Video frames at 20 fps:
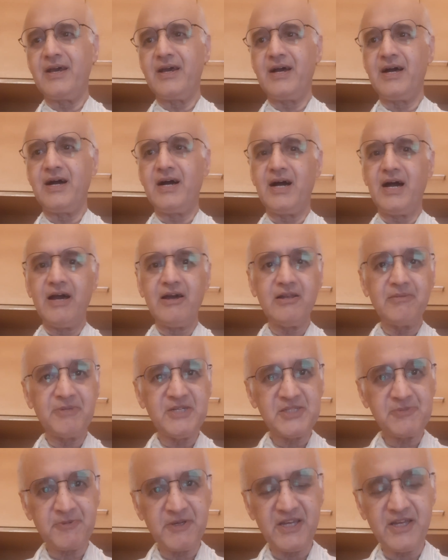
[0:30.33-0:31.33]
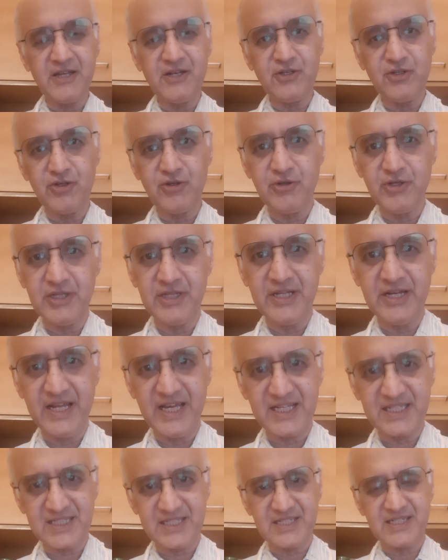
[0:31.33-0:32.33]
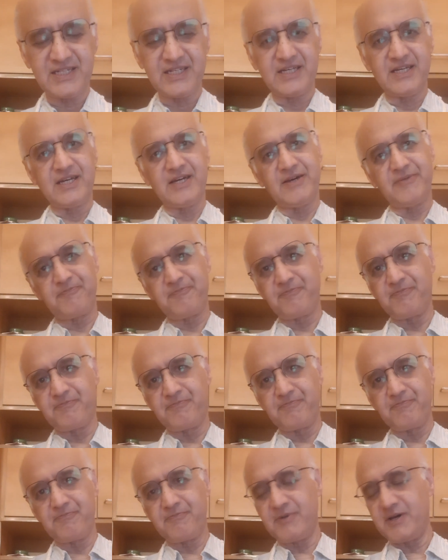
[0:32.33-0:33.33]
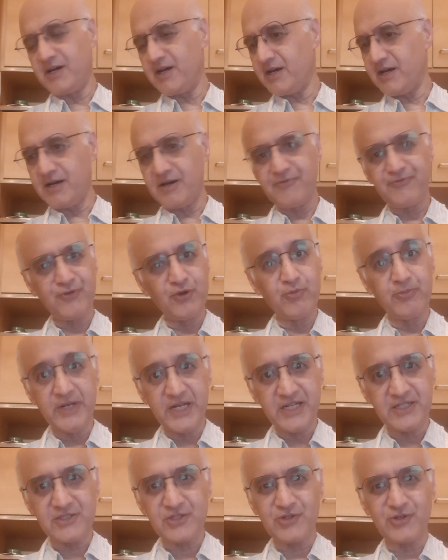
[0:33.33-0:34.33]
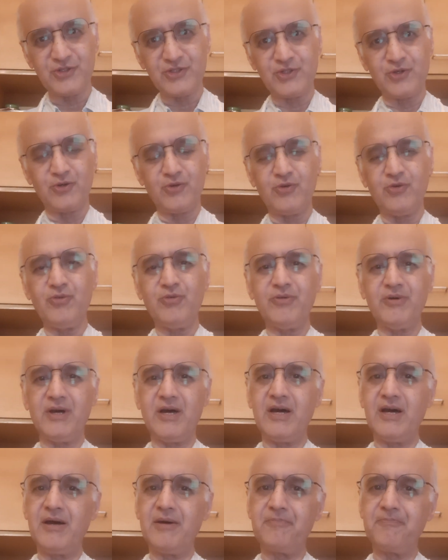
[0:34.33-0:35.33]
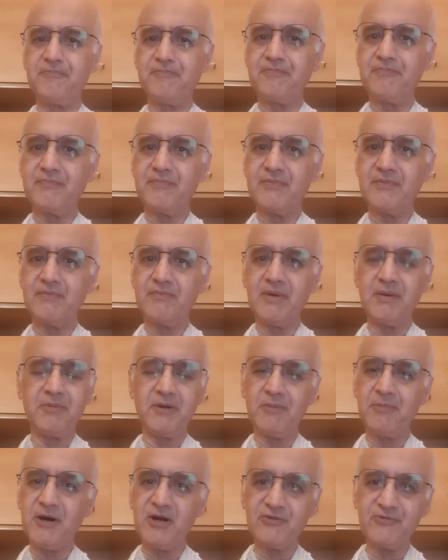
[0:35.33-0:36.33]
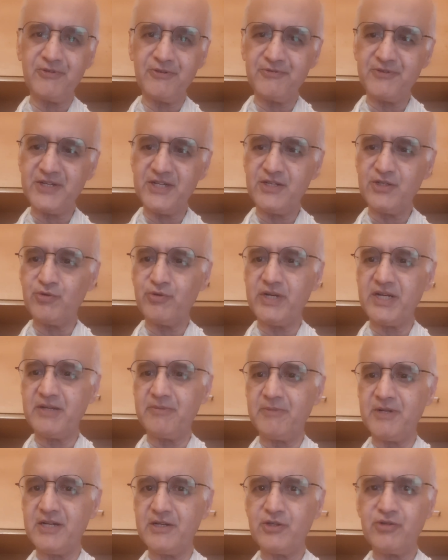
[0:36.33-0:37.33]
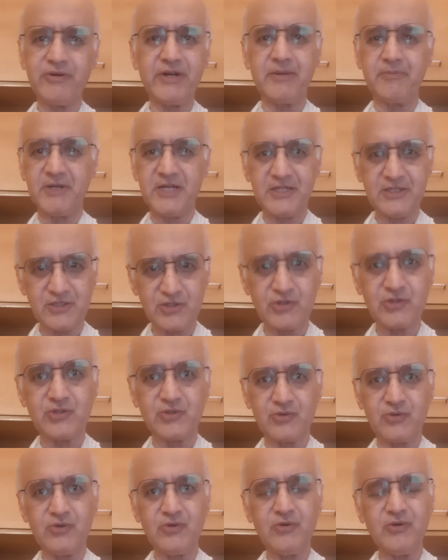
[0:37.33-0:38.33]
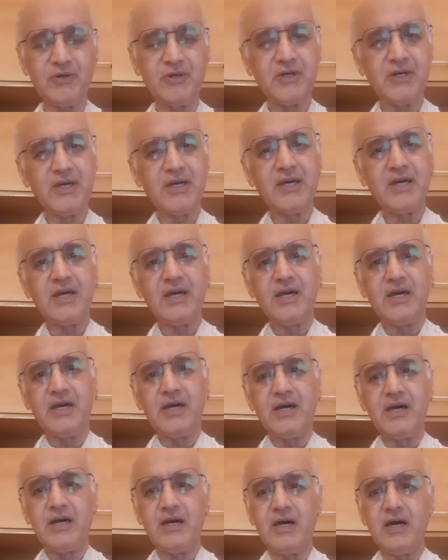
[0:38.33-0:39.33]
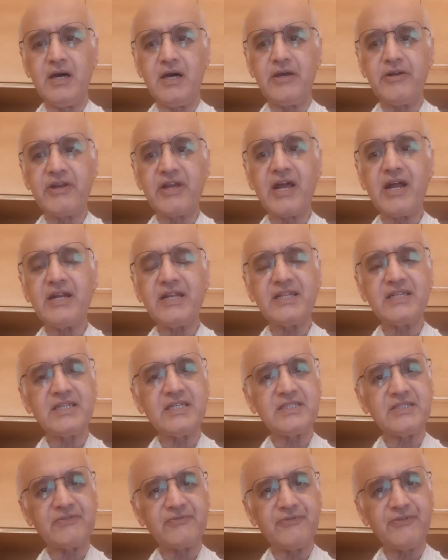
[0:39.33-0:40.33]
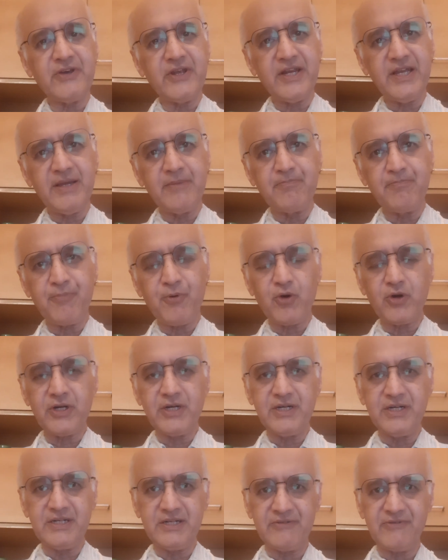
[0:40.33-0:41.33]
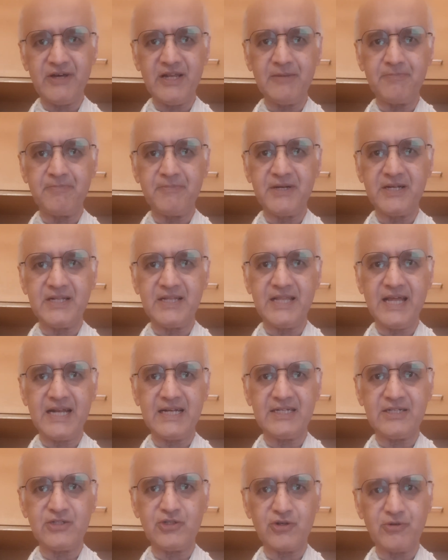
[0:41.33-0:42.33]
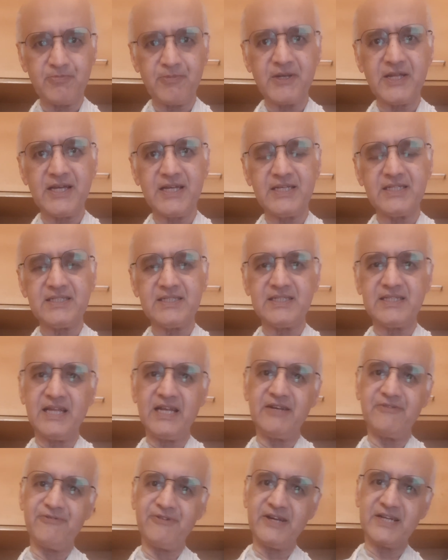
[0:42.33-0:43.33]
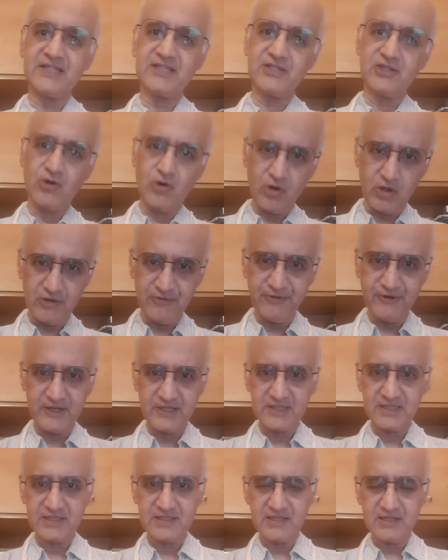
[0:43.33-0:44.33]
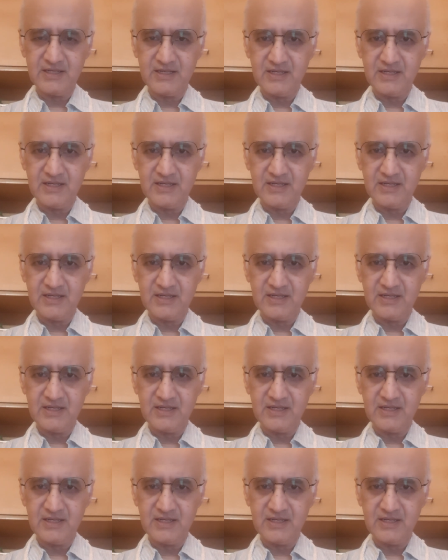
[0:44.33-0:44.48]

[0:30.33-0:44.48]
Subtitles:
I'll be speaking to you in the next few minutes or so, maybe about 20 minutes or so, regarding this very important development that took place that affects all of us,